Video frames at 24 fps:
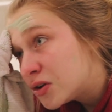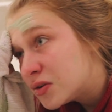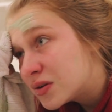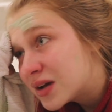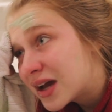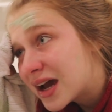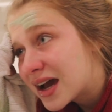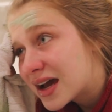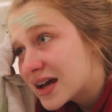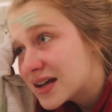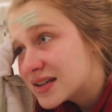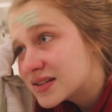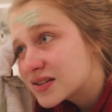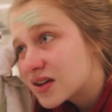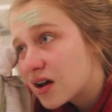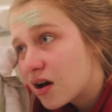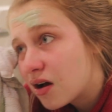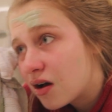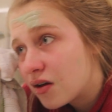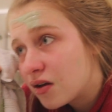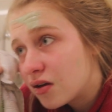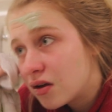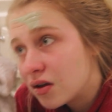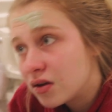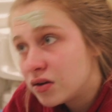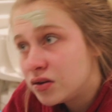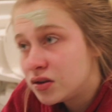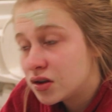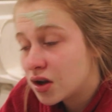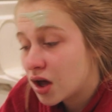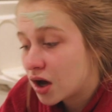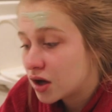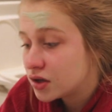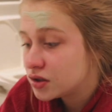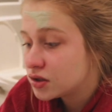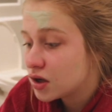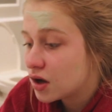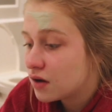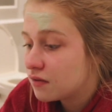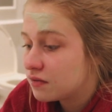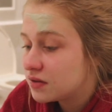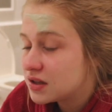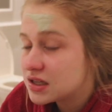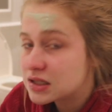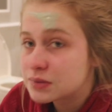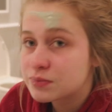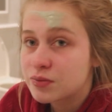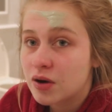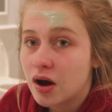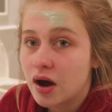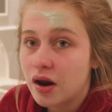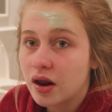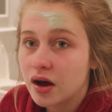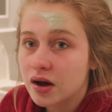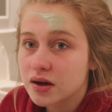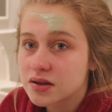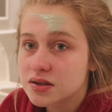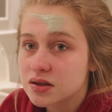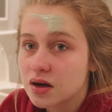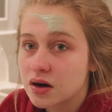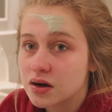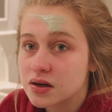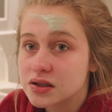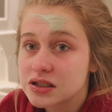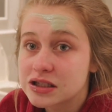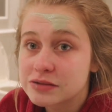you guys, None of these products are